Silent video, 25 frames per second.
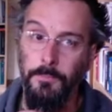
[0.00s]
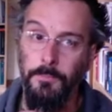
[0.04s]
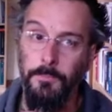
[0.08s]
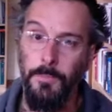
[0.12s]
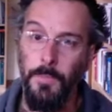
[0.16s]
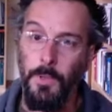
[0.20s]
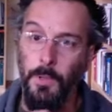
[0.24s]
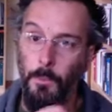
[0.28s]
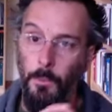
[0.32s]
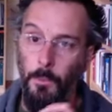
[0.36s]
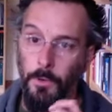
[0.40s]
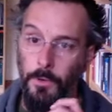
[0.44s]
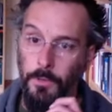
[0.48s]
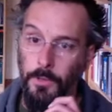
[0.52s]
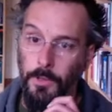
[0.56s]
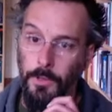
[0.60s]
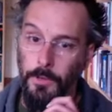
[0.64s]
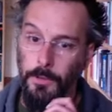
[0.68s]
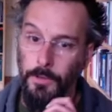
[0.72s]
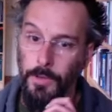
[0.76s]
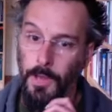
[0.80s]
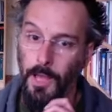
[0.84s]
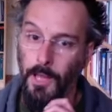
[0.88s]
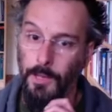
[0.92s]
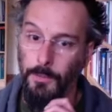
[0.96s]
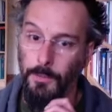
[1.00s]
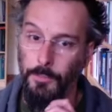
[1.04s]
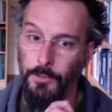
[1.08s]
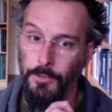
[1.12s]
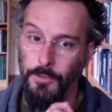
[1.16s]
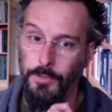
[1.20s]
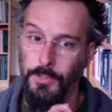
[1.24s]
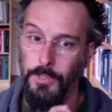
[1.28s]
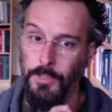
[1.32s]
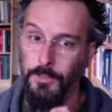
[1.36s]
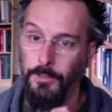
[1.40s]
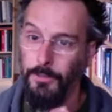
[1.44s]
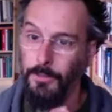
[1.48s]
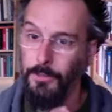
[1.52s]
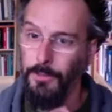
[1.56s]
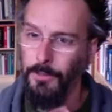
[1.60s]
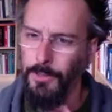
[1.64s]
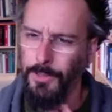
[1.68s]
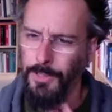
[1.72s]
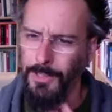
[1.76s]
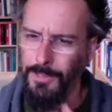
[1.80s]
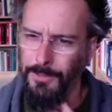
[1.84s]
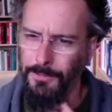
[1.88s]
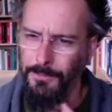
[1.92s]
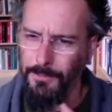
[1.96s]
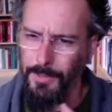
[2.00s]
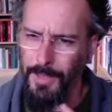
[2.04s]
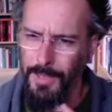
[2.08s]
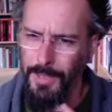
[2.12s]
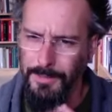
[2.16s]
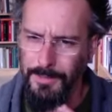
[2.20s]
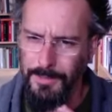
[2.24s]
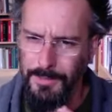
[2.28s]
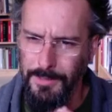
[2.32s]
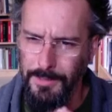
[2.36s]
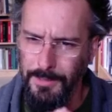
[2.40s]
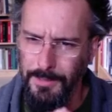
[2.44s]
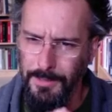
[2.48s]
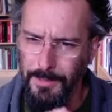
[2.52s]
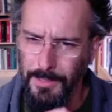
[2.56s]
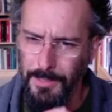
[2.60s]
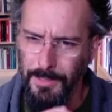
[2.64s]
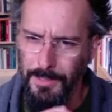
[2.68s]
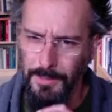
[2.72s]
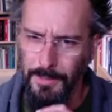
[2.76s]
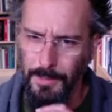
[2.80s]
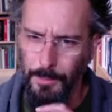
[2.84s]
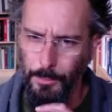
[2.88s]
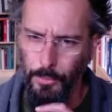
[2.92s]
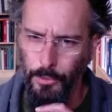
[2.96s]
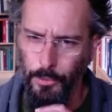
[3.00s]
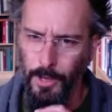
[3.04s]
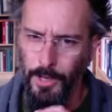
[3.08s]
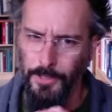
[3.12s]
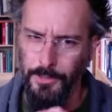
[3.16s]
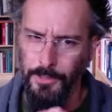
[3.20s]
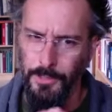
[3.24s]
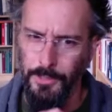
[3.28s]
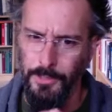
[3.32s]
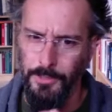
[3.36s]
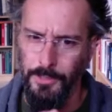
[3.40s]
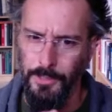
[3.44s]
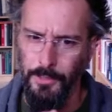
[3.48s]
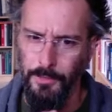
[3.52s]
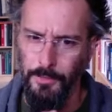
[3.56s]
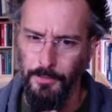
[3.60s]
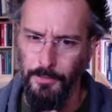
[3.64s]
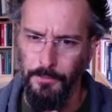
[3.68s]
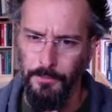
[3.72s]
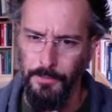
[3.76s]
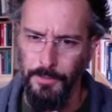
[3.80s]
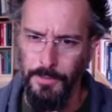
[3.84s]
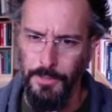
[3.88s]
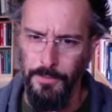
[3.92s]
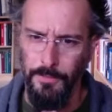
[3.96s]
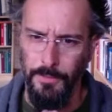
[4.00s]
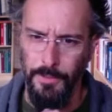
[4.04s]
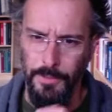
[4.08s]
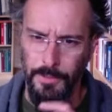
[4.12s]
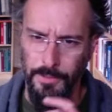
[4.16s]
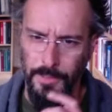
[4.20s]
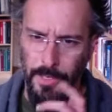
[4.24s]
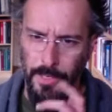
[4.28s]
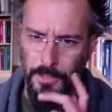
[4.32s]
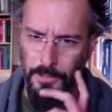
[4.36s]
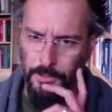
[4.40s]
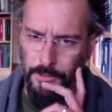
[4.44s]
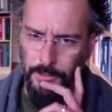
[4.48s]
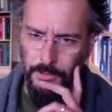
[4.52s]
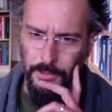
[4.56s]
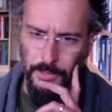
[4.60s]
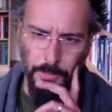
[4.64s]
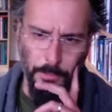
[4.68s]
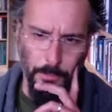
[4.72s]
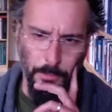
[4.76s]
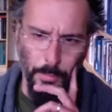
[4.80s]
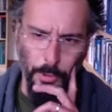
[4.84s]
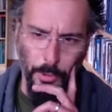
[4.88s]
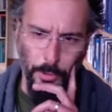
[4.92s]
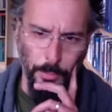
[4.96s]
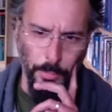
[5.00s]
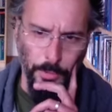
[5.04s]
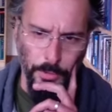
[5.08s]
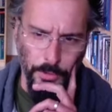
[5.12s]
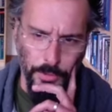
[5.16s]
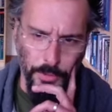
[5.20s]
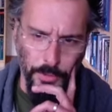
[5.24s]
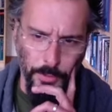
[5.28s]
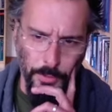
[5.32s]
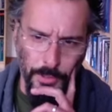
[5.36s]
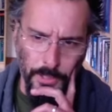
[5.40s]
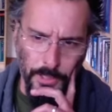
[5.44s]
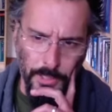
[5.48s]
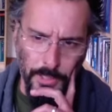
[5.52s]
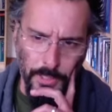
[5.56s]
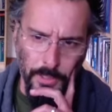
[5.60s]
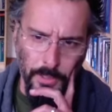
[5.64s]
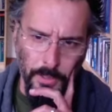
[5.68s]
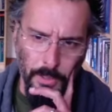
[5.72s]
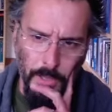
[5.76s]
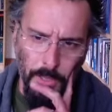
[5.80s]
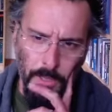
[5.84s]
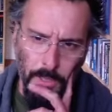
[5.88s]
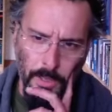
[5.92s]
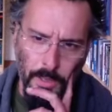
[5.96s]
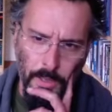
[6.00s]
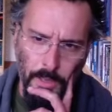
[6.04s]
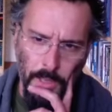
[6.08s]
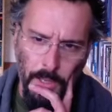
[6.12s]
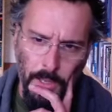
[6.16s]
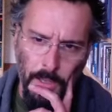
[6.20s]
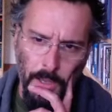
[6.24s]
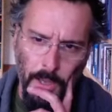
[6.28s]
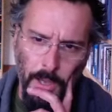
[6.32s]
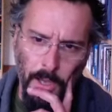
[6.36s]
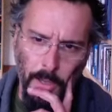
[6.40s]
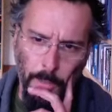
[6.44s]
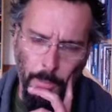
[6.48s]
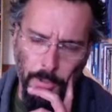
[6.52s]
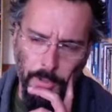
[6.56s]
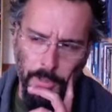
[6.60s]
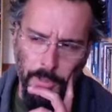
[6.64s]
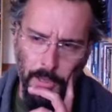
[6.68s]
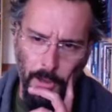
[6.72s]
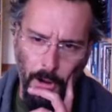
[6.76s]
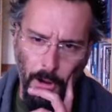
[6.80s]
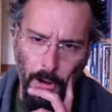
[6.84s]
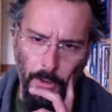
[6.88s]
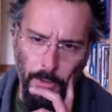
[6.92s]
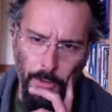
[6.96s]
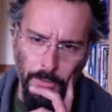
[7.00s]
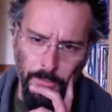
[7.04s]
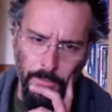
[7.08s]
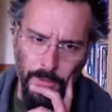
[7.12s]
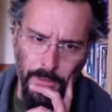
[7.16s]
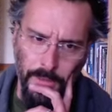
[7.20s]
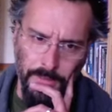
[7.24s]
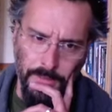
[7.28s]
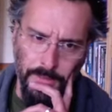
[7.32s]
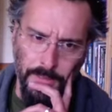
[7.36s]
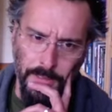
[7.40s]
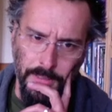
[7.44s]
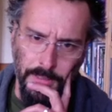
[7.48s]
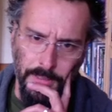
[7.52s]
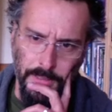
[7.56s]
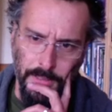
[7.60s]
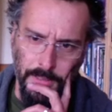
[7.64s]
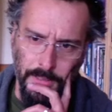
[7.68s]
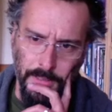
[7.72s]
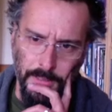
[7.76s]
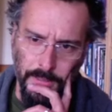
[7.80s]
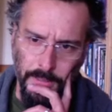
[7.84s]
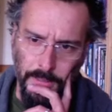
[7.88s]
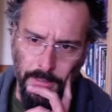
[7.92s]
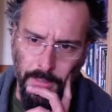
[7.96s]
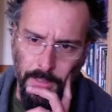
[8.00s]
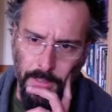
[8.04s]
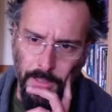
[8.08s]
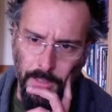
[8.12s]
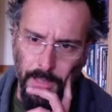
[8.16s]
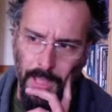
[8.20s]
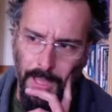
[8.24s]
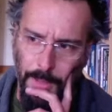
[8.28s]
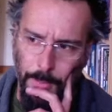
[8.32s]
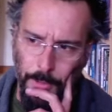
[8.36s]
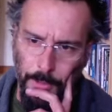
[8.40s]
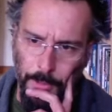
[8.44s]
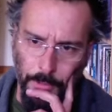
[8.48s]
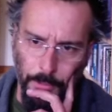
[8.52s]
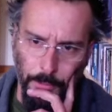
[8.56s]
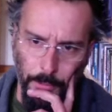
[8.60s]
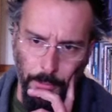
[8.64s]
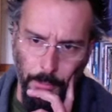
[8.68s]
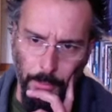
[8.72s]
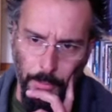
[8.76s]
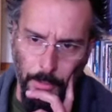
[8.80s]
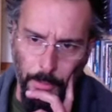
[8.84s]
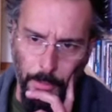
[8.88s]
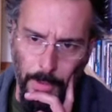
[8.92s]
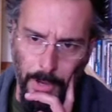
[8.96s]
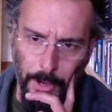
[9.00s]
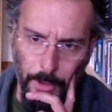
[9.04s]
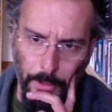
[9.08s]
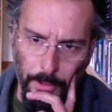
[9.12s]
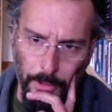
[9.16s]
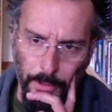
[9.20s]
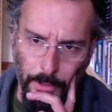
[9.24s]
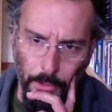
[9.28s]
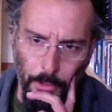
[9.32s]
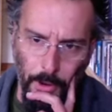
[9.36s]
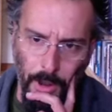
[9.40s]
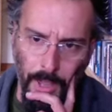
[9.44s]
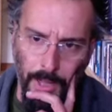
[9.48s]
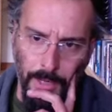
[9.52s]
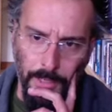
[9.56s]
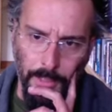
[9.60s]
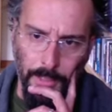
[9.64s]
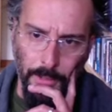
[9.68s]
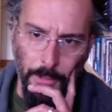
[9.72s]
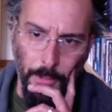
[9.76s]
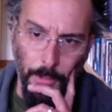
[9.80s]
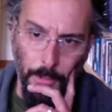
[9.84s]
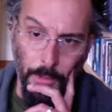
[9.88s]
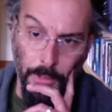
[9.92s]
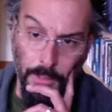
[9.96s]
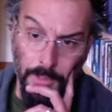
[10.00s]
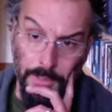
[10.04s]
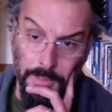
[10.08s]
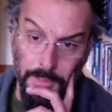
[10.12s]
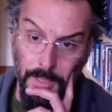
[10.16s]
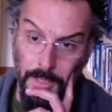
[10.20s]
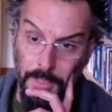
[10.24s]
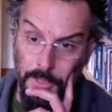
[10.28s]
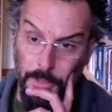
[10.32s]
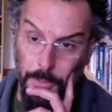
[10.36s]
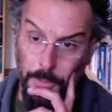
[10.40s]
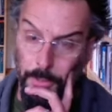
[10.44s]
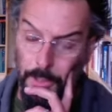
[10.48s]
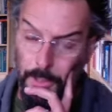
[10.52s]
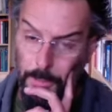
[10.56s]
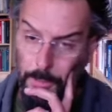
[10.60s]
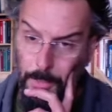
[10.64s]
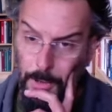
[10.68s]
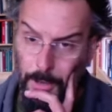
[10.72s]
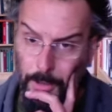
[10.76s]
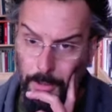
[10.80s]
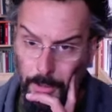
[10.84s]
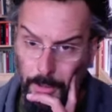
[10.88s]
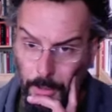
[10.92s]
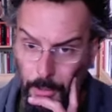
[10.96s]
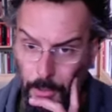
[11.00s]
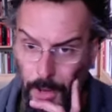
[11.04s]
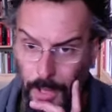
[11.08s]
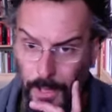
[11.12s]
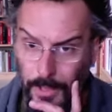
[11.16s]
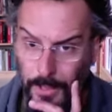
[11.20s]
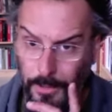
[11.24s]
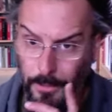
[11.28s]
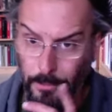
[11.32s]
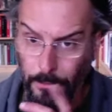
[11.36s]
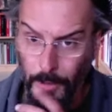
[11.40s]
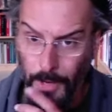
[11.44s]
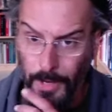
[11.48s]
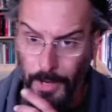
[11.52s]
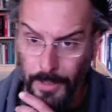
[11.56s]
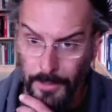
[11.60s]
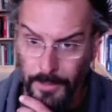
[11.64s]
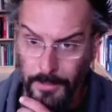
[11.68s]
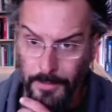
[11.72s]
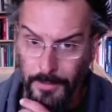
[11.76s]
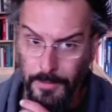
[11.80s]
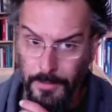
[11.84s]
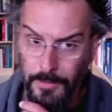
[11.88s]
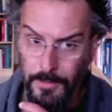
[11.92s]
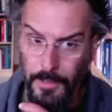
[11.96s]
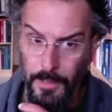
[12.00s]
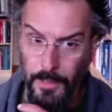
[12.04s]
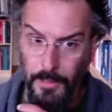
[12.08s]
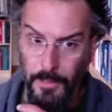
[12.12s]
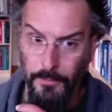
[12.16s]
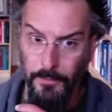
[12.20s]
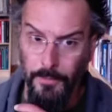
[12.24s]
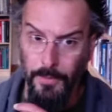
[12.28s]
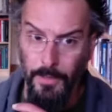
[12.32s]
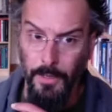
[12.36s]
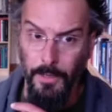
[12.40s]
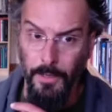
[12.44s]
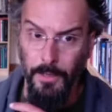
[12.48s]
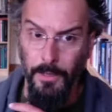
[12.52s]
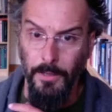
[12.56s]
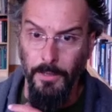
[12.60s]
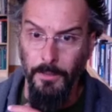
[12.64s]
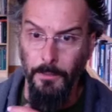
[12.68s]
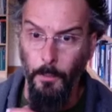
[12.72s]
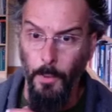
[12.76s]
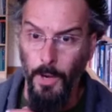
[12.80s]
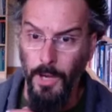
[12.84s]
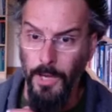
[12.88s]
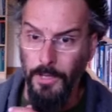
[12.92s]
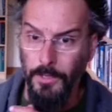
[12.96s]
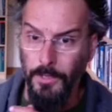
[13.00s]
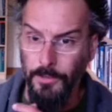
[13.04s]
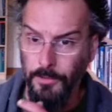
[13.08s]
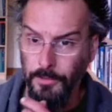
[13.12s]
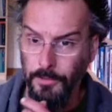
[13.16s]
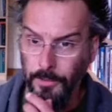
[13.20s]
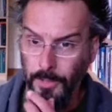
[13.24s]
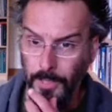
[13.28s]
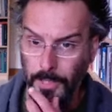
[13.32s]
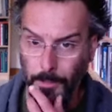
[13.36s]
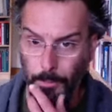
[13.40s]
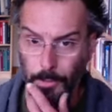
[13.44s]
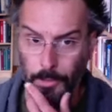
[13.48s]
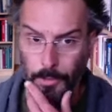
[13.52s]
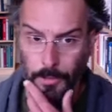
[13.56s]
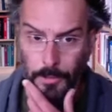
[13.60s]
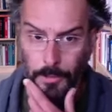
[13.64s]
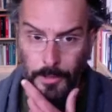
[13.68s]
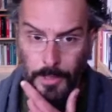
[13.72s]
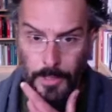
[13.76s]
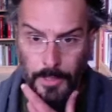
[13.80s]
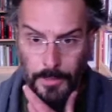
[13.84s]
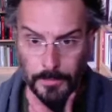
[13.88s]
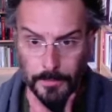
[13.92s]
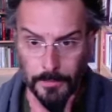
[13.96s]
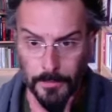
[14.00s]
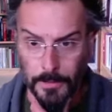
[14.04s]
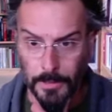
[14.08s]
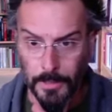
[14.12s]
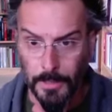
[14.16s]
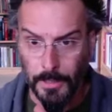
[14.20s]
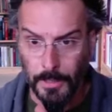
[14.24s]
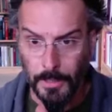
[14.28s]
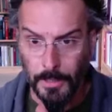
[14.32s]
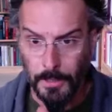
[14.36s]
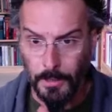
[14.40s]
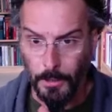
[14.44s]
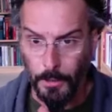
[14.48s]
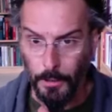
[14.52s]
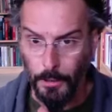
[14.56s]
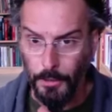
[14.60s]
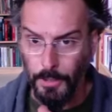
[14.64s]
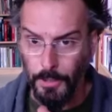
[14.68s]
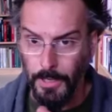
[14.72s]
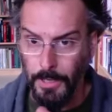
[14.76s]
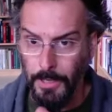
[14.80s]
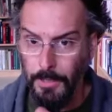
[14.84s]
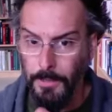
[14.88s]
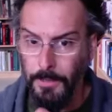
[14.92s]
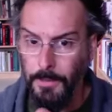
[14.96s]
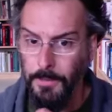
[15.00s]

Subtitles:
where they're not particularly invested in the project of civilization in perpetuity, but they are invested in climbing through the meritocratic or ostensibly meritocratic ranks of wage labor and earning.